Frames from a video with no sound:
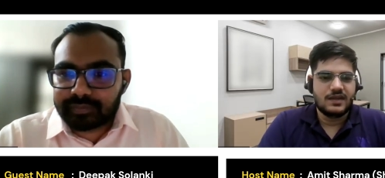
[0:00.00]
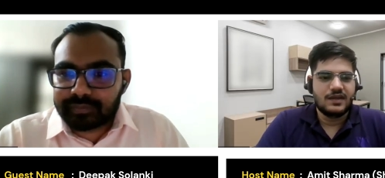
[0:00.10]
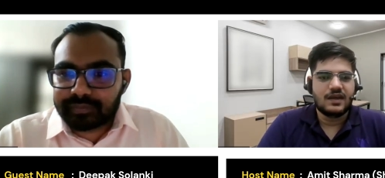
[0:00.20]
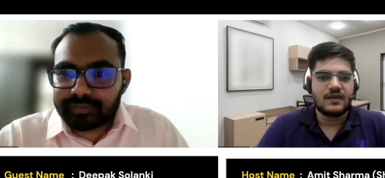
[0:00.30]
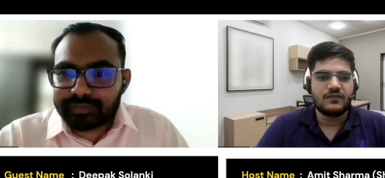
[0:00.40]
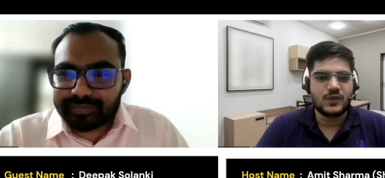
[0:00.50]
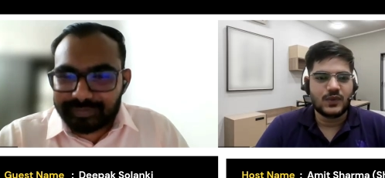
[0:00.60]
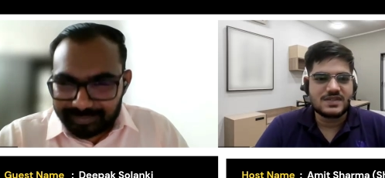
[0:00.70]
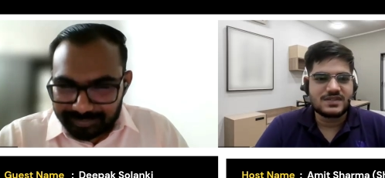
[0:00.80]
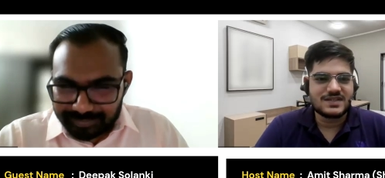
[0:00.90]
Speaker 1: here
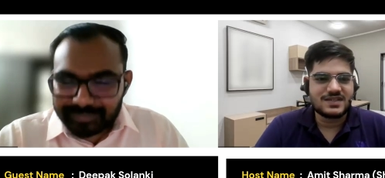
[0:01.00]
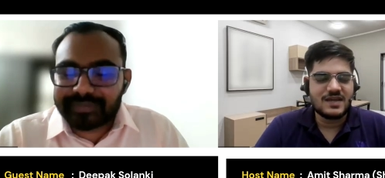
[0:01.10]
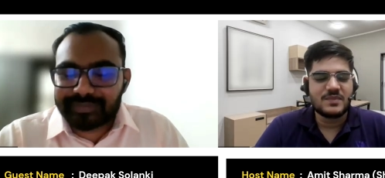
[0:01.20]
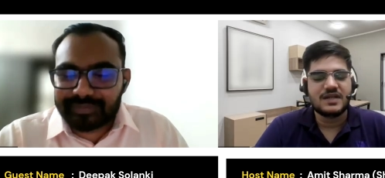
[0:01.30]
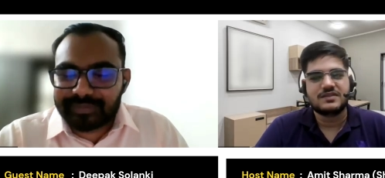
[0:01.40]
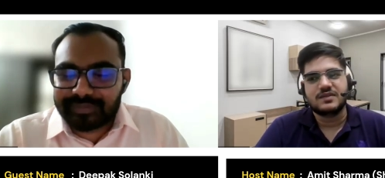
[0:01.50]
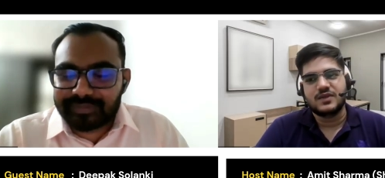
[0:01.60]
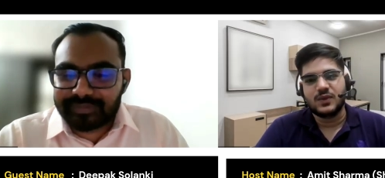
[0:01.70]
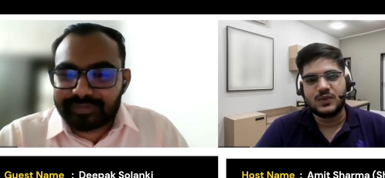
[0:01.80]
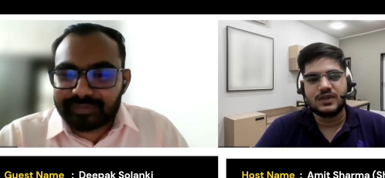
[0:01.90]
and to discuss here, but
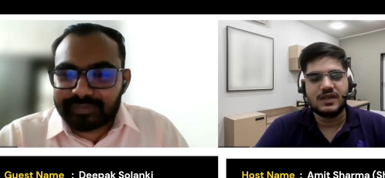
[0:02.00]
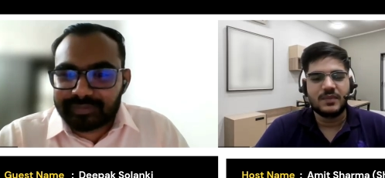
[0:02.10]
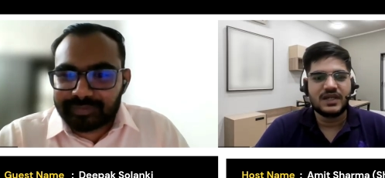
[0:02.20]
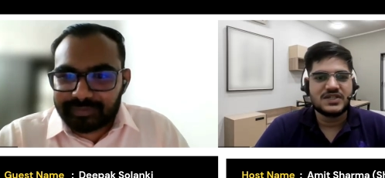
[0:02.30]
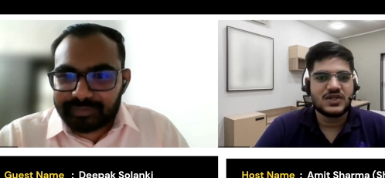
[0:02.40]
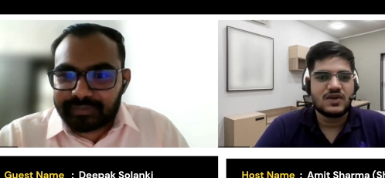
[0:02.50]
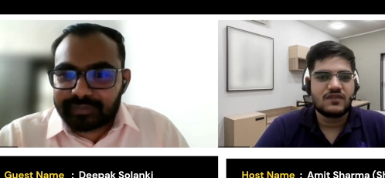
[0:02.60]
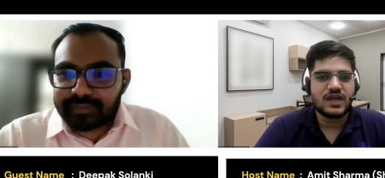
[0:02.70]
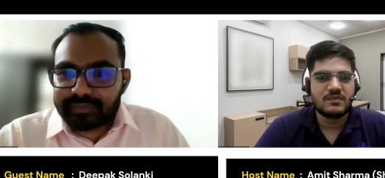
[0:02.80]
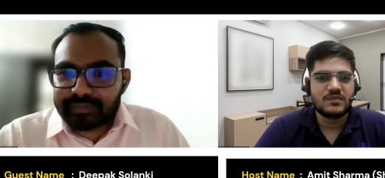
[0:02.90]
due to the limitation
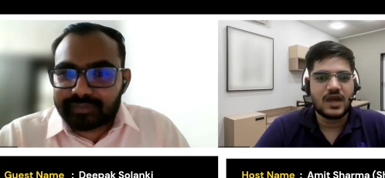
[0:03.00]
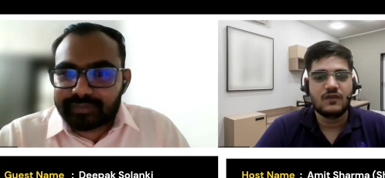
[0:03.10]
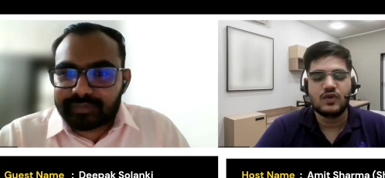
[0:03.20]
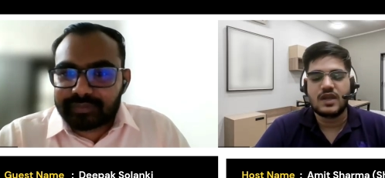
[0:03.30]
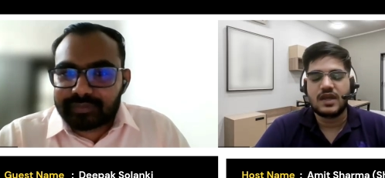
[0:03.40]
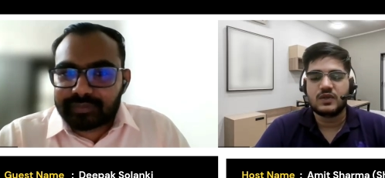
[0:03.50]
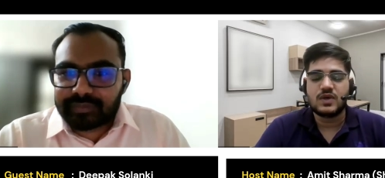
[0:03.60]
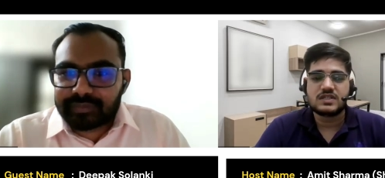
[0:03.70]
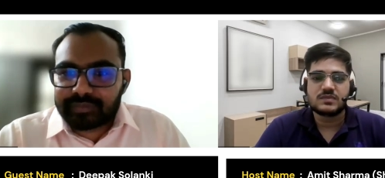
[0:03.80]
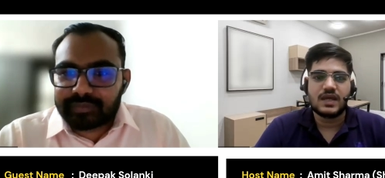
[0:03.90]
of time, I would like
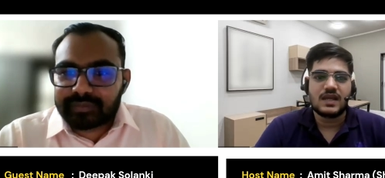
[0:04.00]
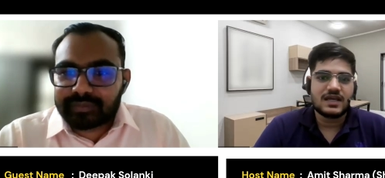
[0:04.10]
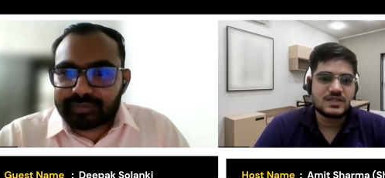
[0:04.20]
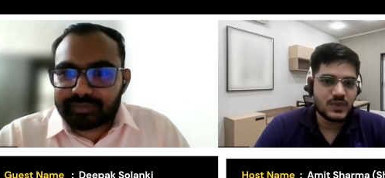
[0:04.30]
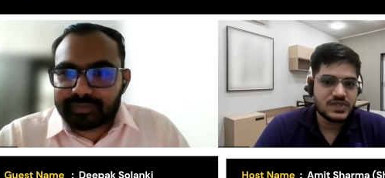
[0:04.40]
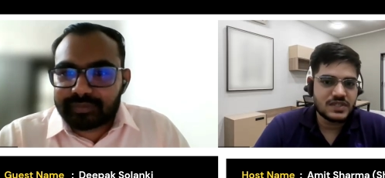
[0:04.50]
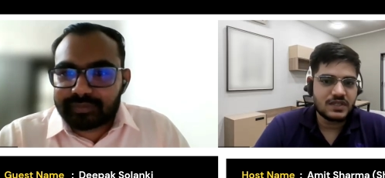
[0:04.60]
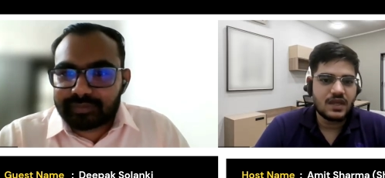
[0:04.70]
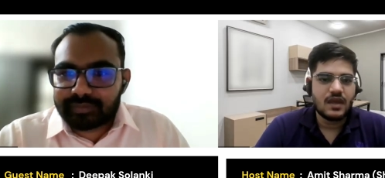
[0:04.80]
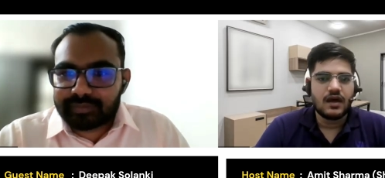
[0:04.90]
to ask my last
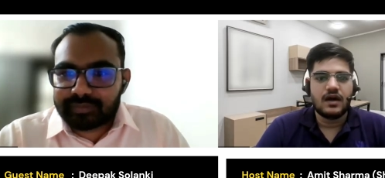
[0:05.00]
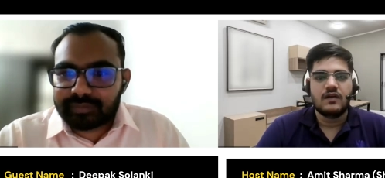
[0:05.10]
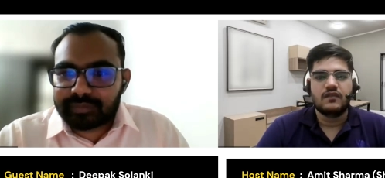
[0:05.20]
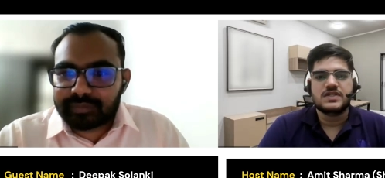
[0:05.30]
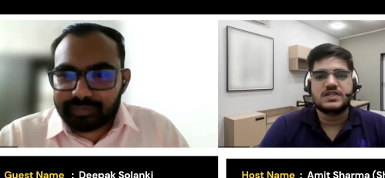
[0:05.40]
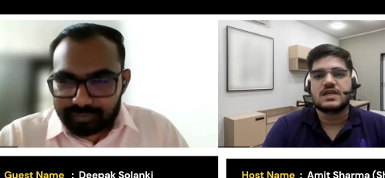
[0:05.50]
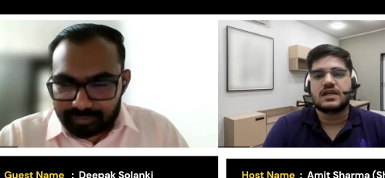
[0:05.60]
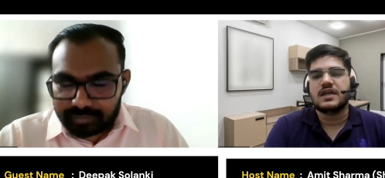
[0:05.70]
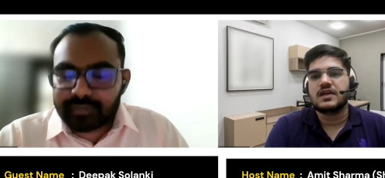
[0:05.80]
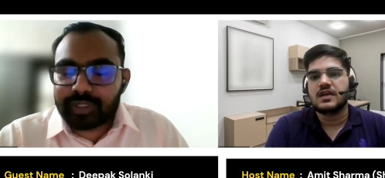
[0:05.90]
question, uh, which is
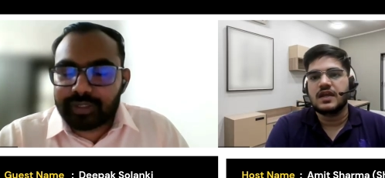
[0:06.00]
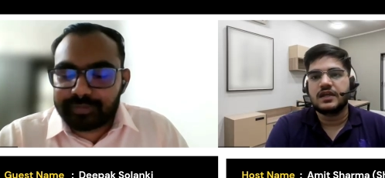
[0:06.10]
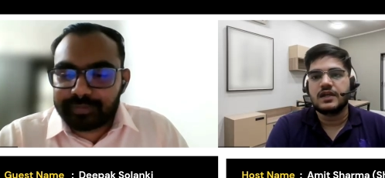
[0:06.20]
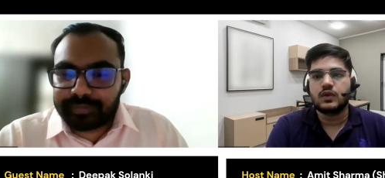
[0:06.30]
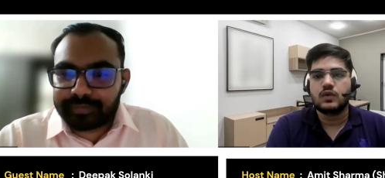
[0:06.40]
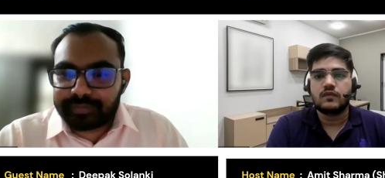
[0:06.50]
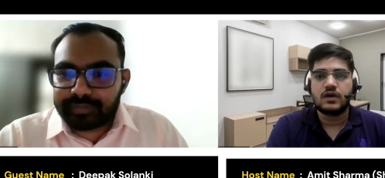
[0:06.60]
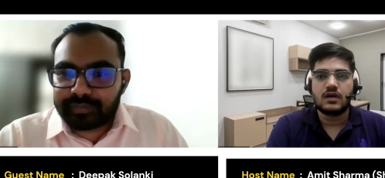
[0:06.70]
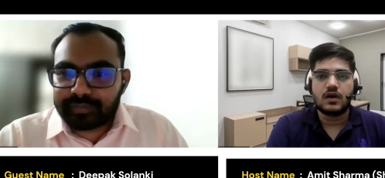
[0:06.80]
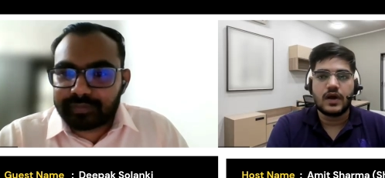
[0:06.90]
again related to
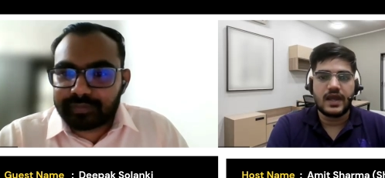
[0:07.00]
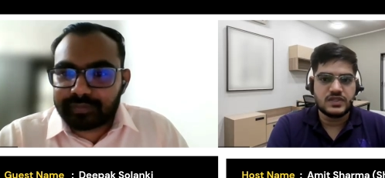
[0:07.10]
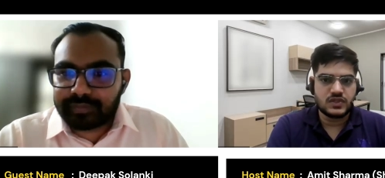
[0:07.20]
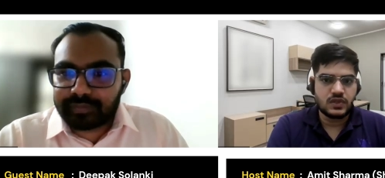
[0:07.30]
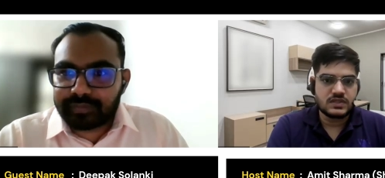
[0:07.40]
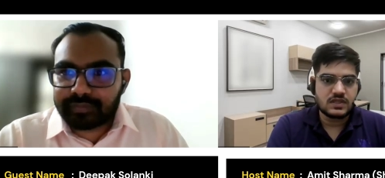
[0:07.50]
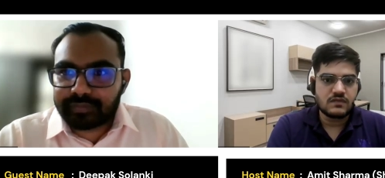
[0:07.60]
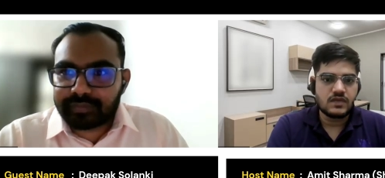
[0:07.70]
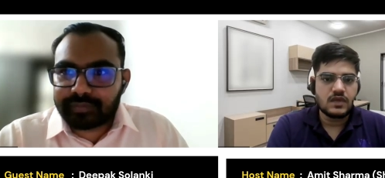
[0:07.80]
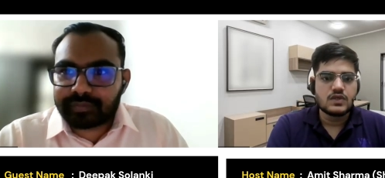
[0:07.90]
our NGO
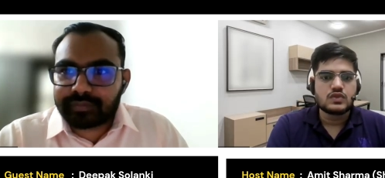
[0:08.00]
itself.